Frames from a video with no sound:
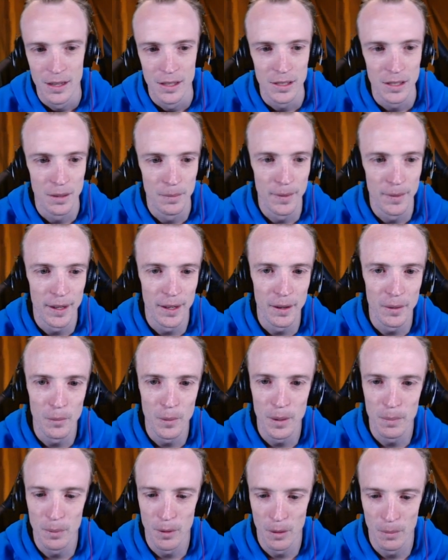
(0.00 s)
So I'm thinking
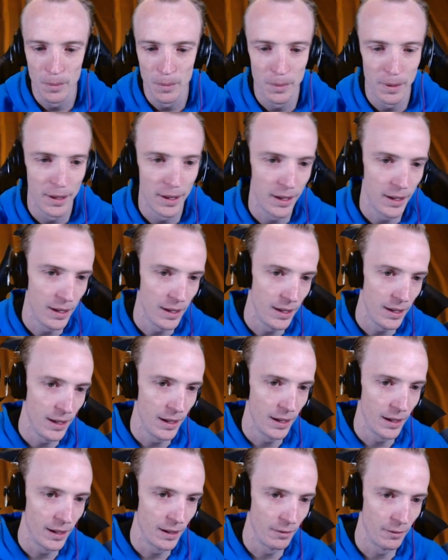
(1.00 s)
we
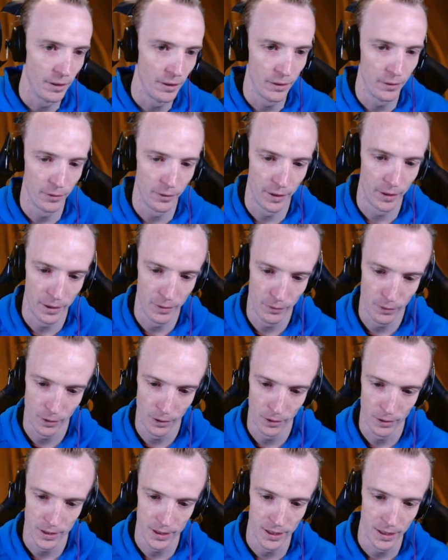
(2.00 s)
probably get rid of the Viridian
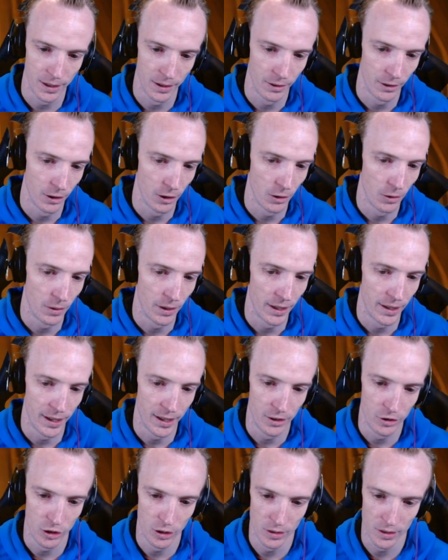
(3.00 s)
Forest here and go and get an
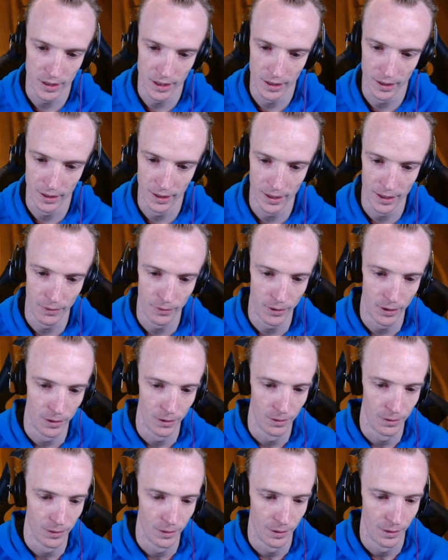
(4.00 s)
Engie onto the
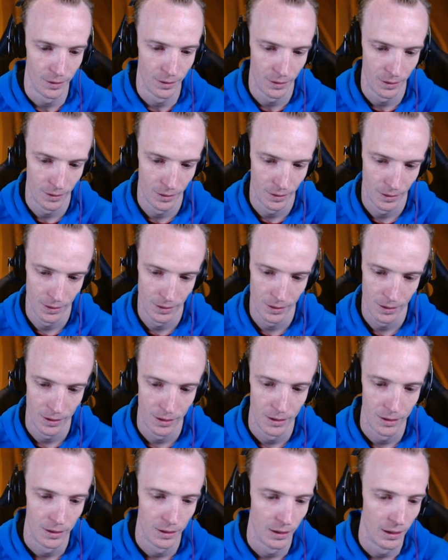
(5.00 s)
Leafeon.
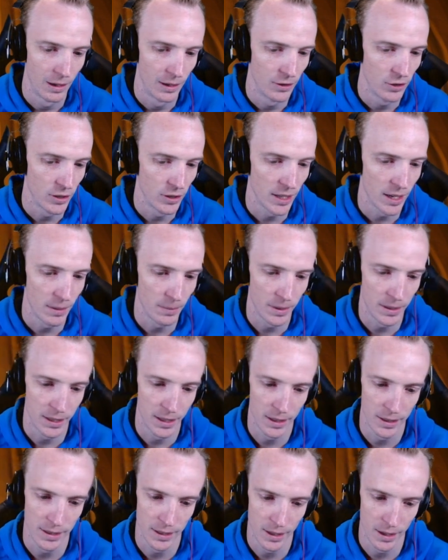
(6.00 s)
And just keep the
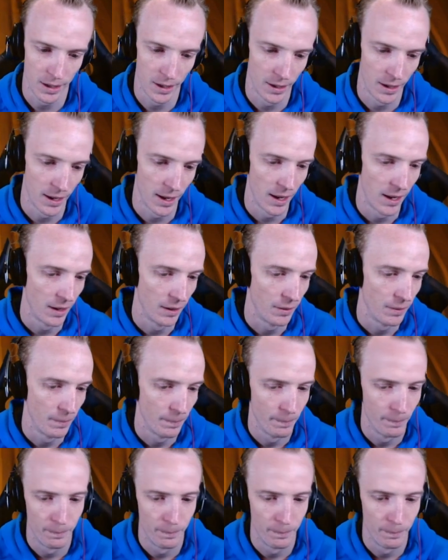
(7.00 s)
DC in hand.